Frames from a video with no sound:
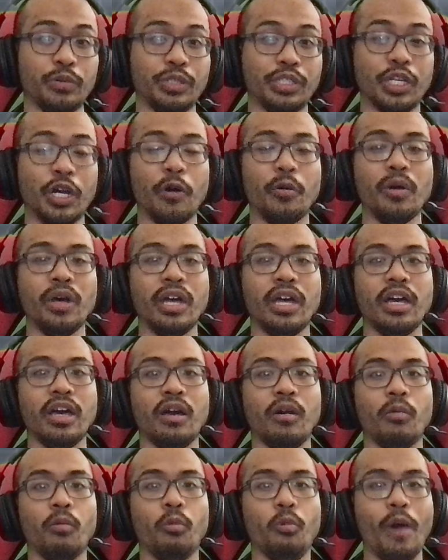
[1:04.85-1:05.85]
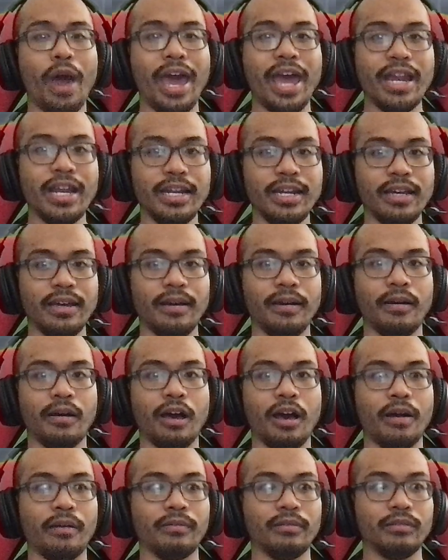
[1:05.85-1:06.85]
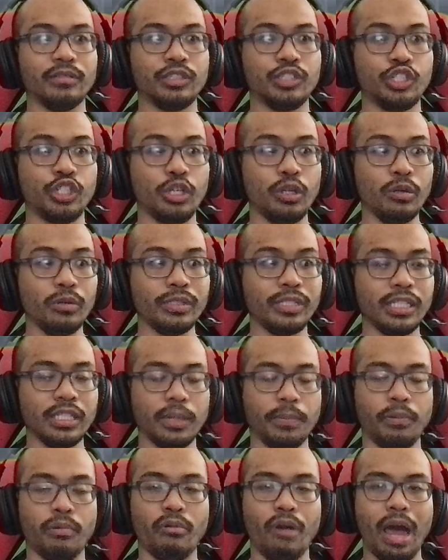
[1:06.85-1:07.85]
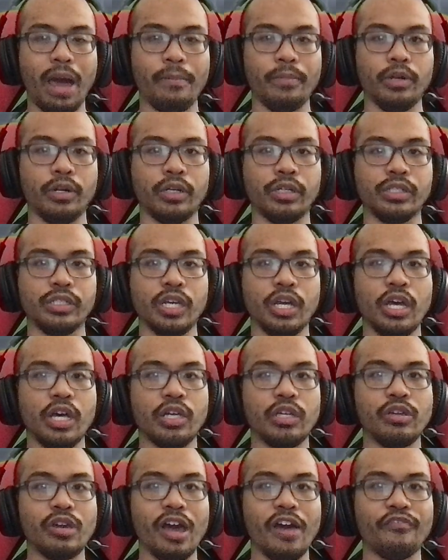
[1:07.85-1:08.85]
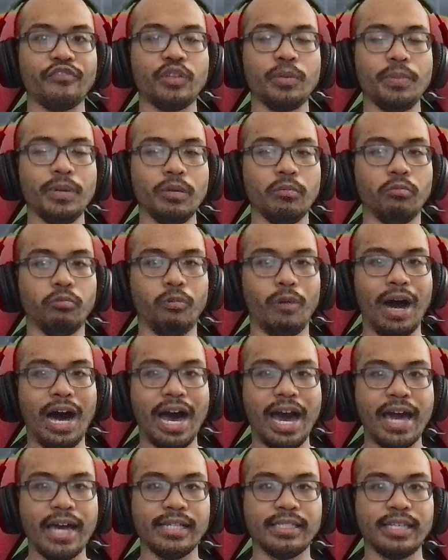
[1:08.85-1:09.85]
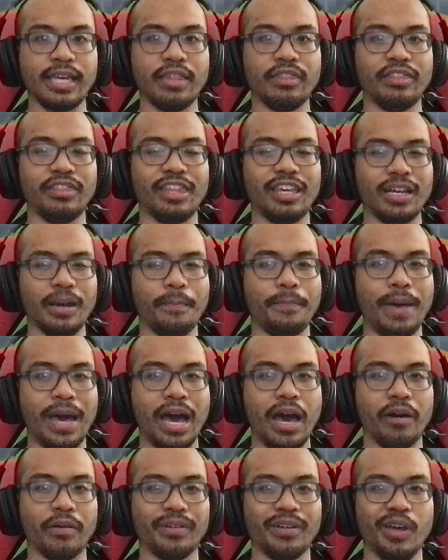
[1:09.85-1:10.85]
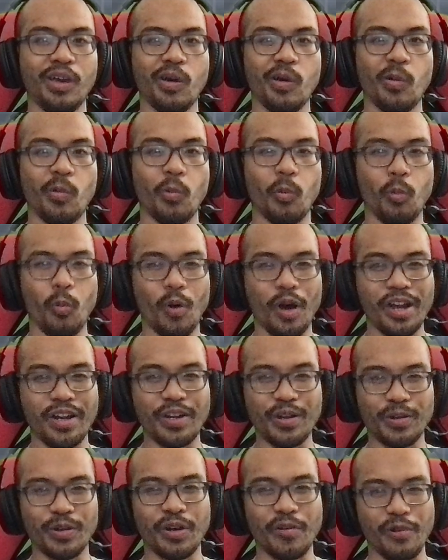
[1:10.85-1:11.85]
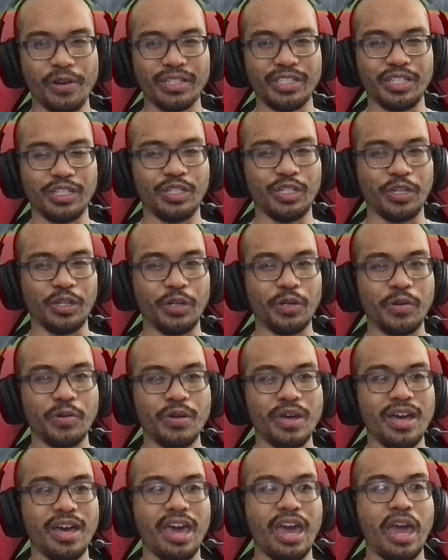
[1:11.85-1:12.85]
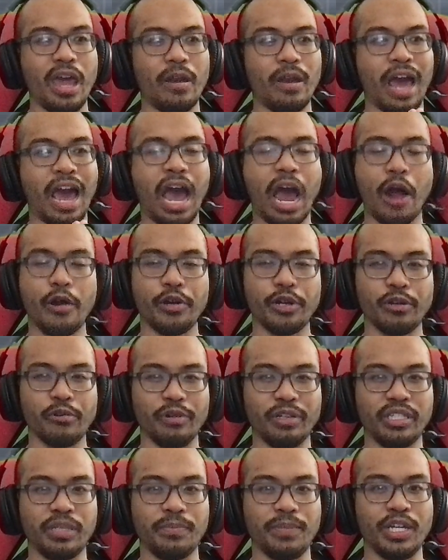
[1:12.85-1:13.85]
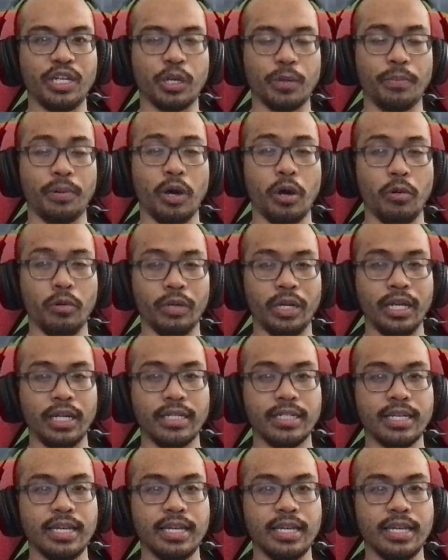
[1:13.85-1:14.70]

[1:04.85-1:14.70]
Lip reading: So when choosing the parameters, you have to be wise and think about what you're going to do and how you're going to beat your opponent.